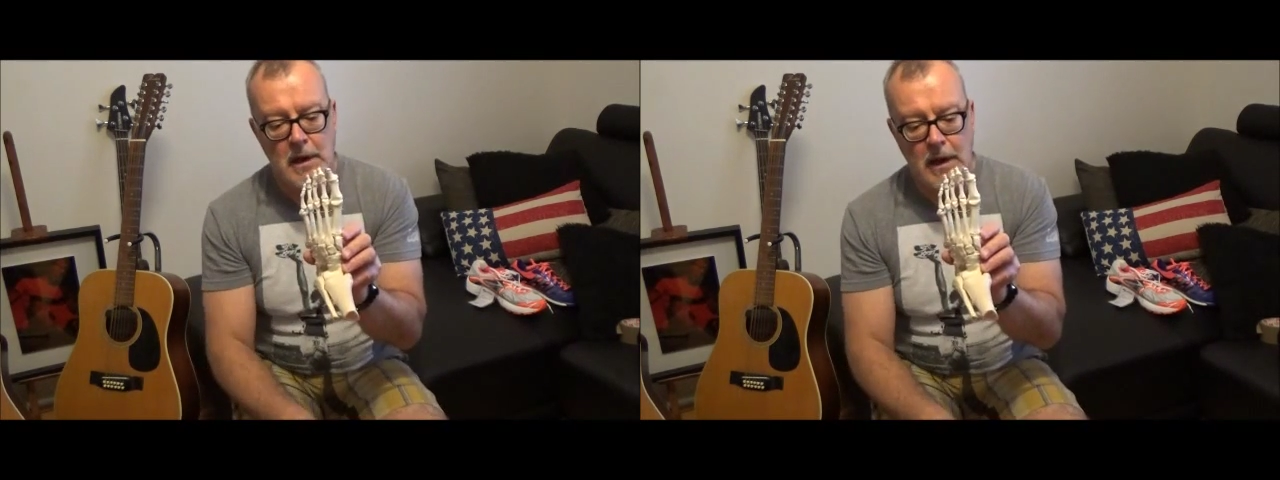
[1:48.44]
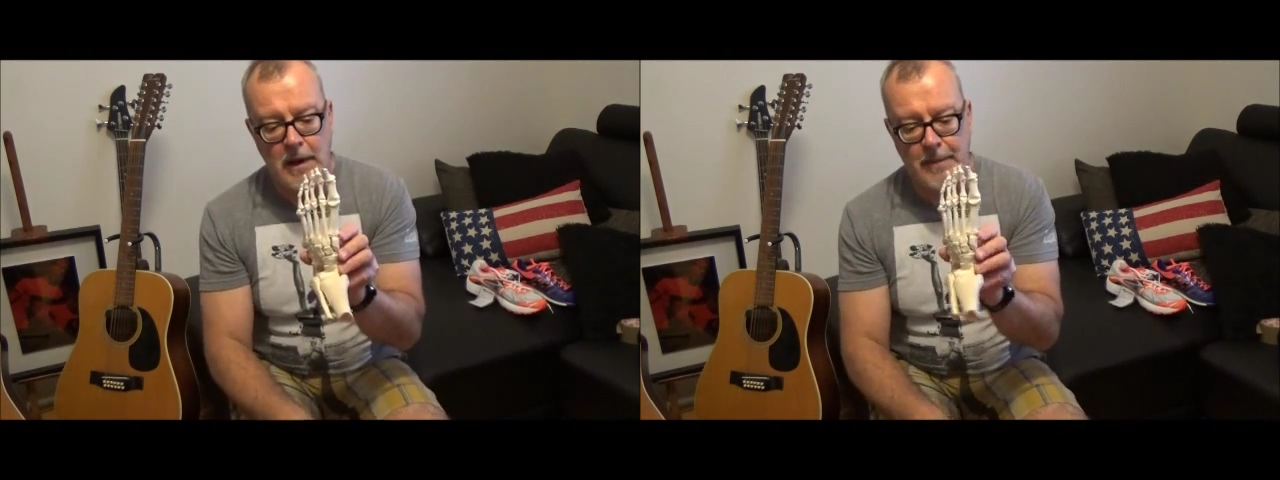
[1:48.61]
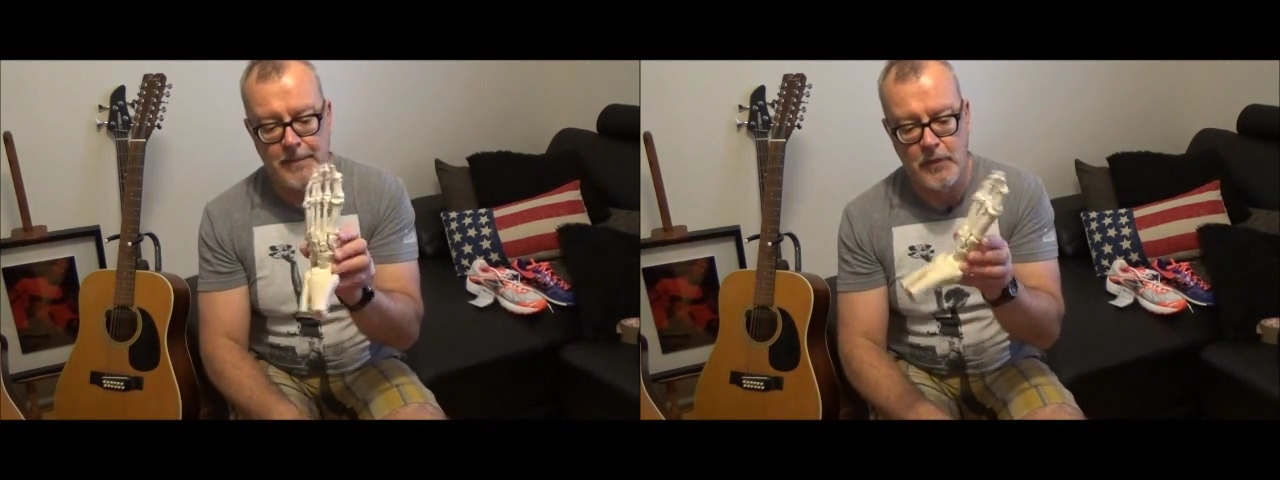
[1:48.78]

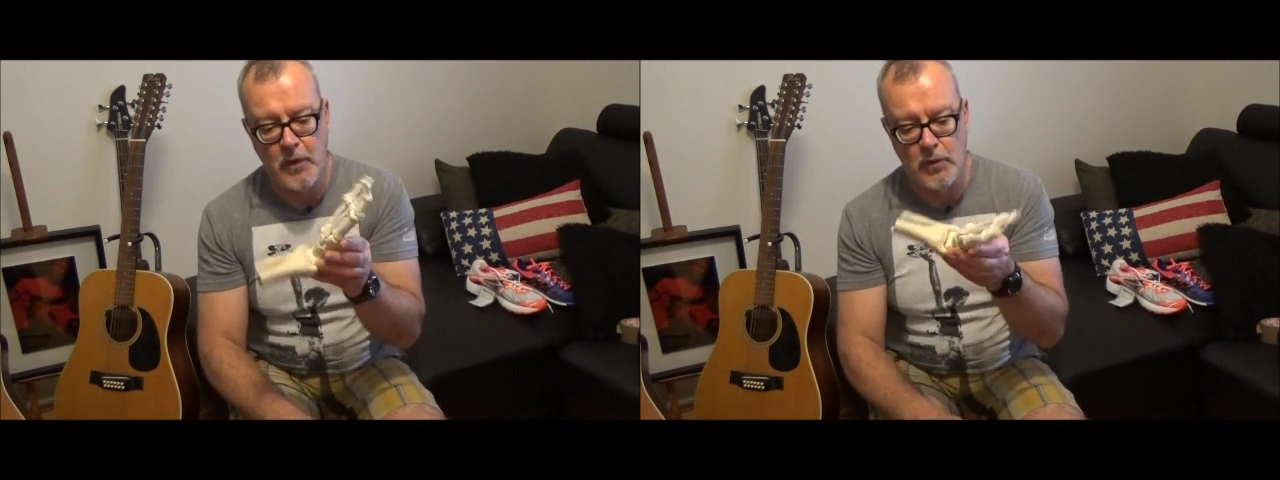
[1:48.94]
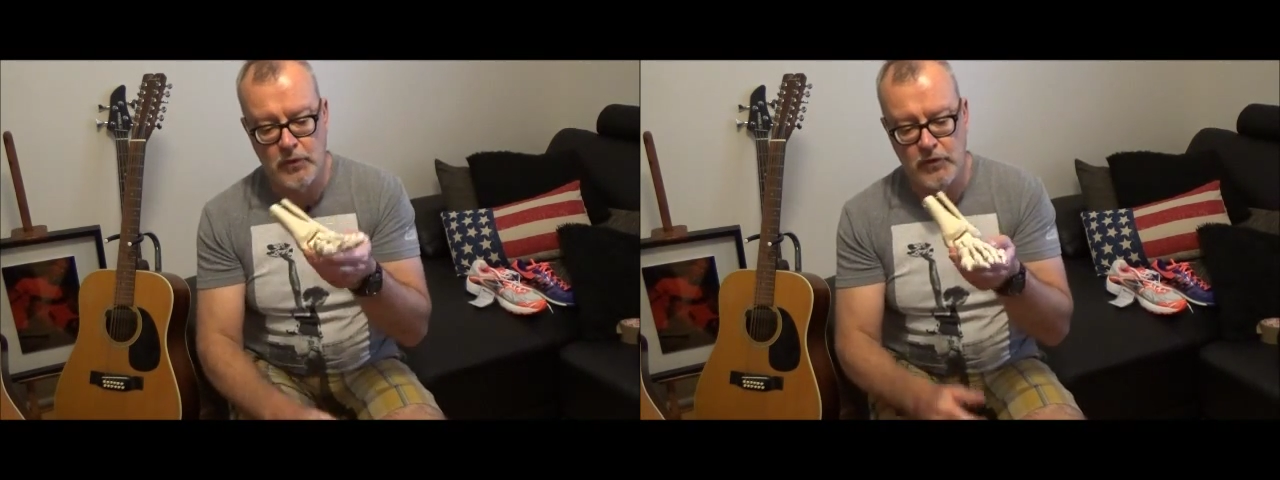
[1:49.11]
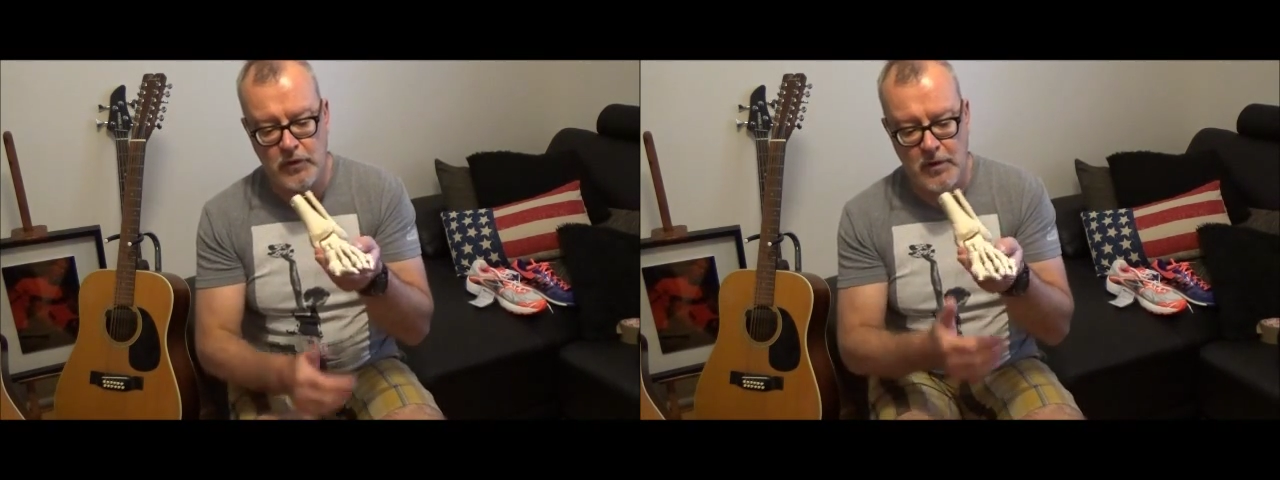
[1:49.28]

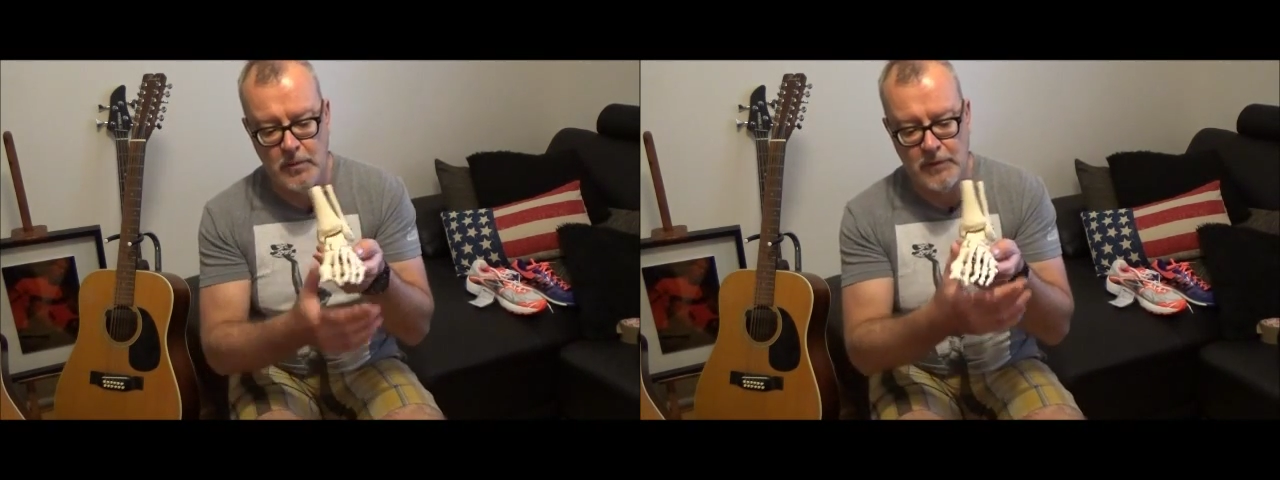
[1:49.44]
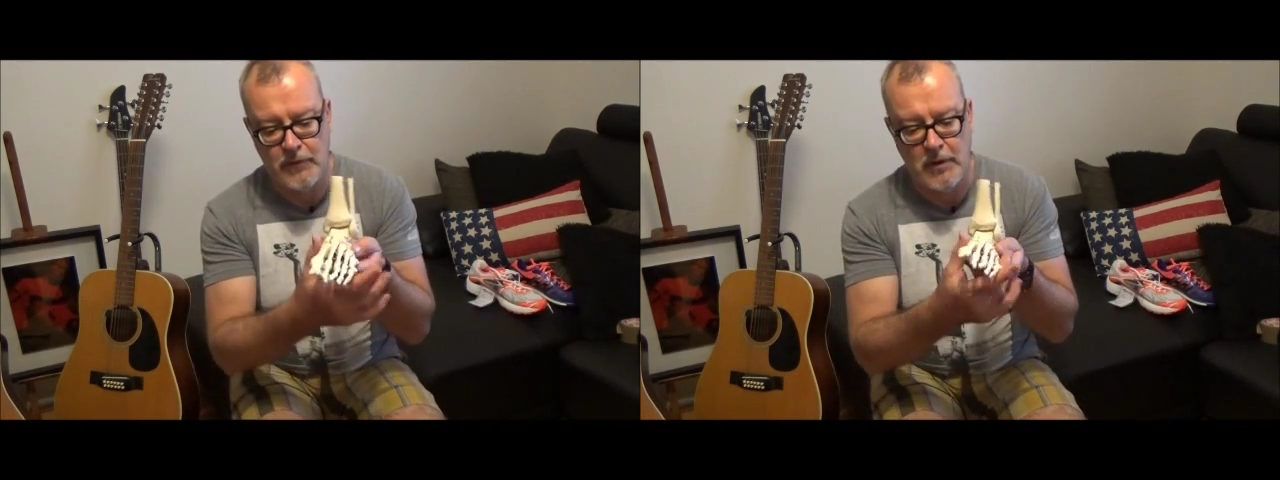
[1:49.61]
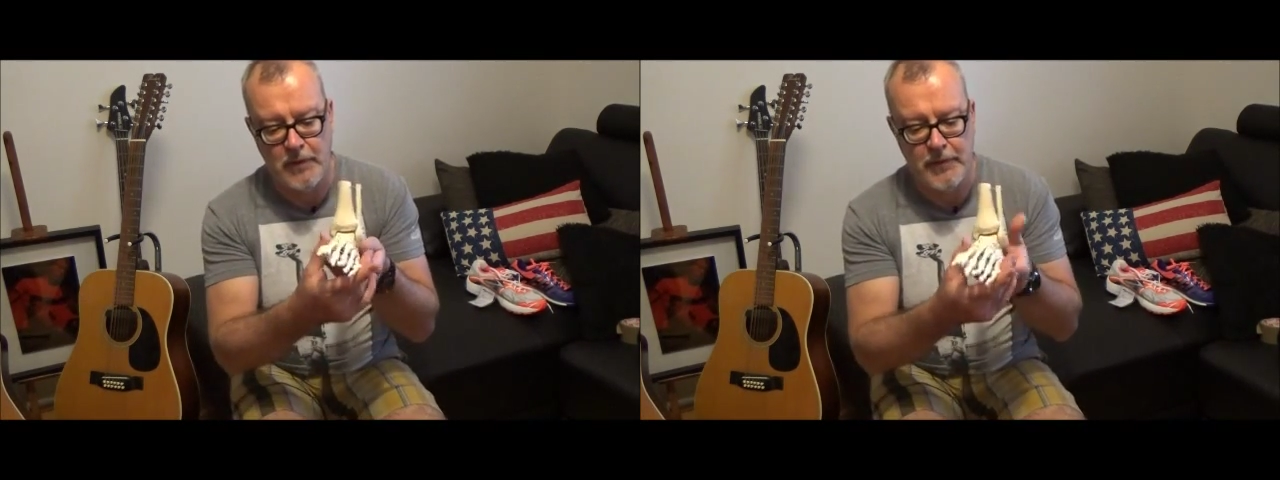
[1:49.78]
Also,
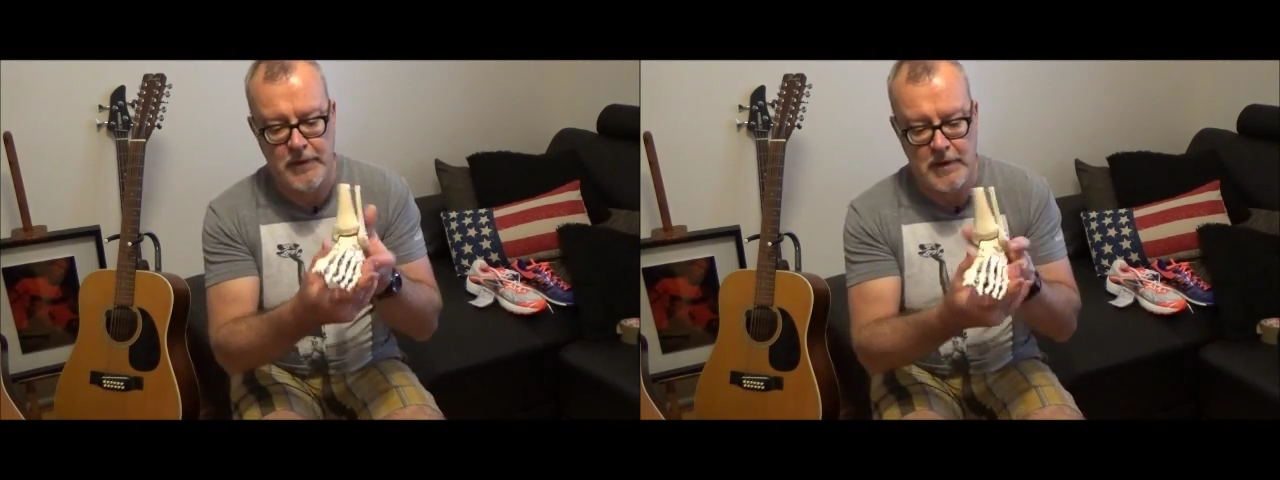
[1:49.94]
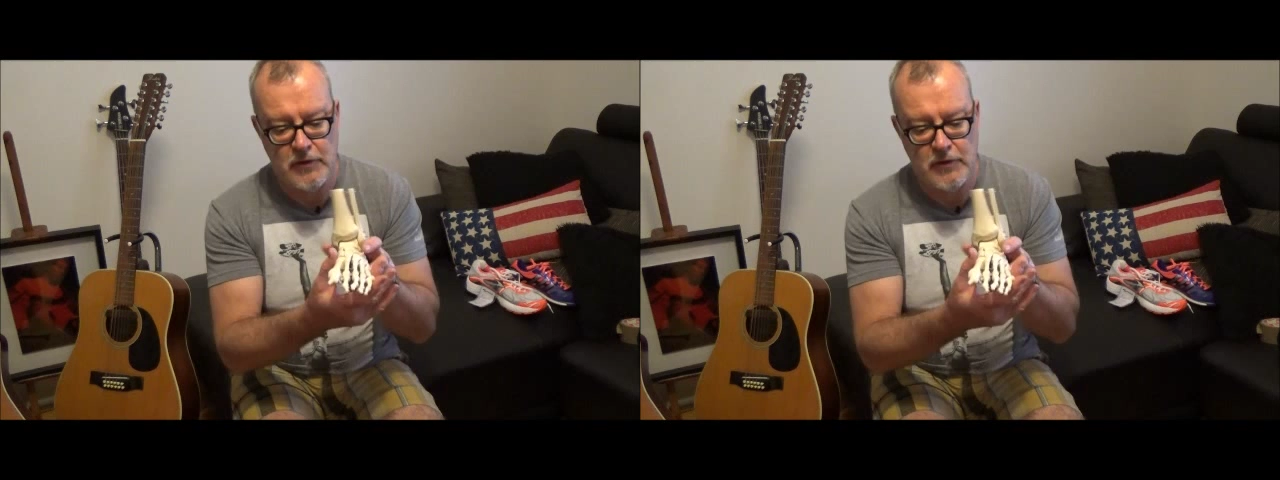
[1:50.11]
we've got the